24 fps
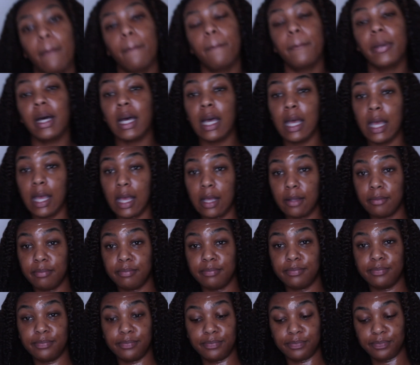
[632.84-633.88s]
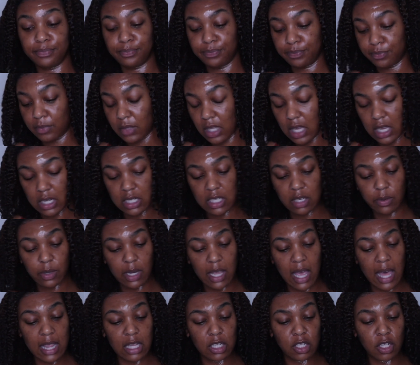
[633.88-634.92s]
but it did what
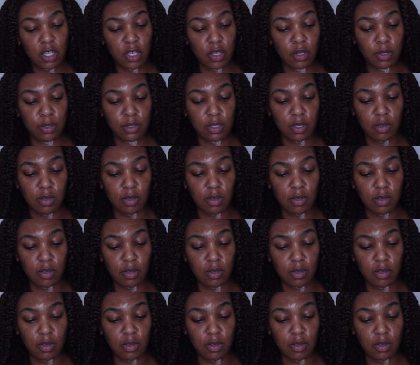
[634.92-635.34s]
it had to do.